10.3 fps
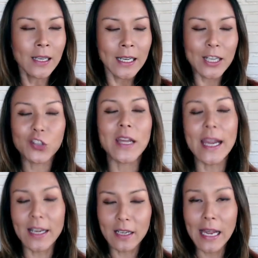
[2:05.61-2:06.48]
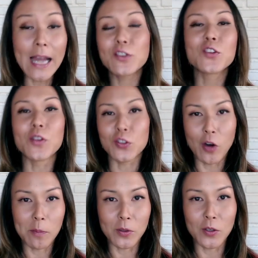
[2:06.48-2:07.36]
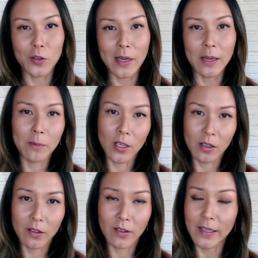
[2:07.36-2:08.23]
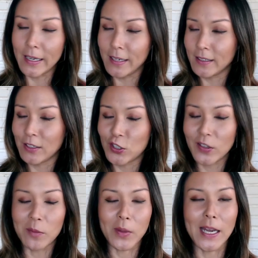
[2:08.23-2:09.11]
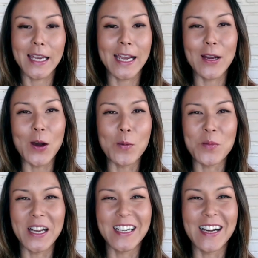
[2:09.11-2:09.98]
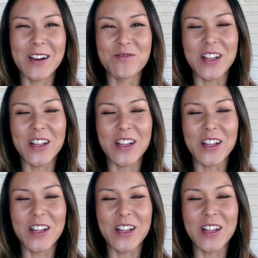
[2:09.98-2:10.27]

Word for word: it just adds to the tropical ambience and it's just something I can't help but um,